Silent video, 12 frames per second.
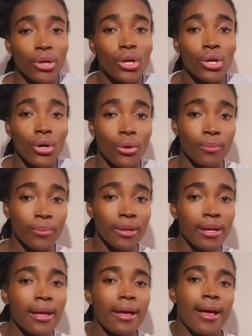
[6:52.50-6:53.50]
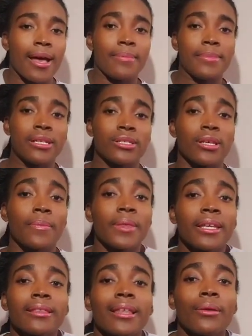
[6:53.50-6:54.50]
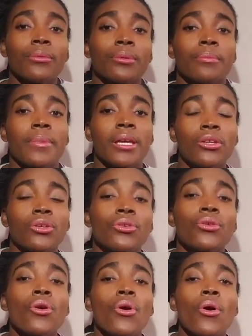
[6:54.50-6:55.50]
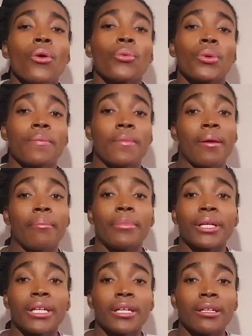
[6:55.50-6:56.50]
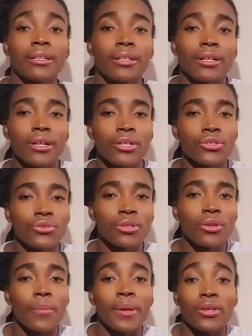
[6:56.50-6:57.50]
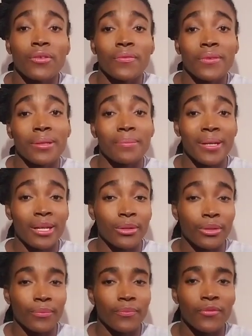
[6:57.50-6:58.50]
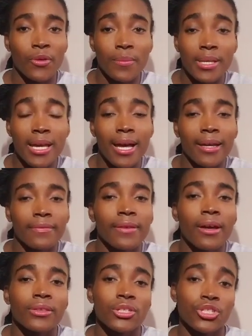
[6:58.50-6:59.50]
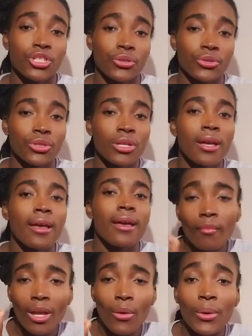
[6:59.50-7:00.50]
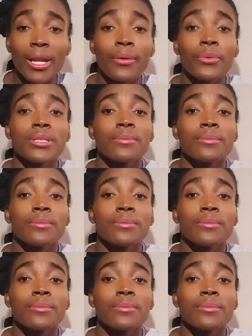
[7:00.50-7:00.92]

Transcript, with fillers: cope I mean something that will make you remember your country or make you feel better. For me, I found the church. When I was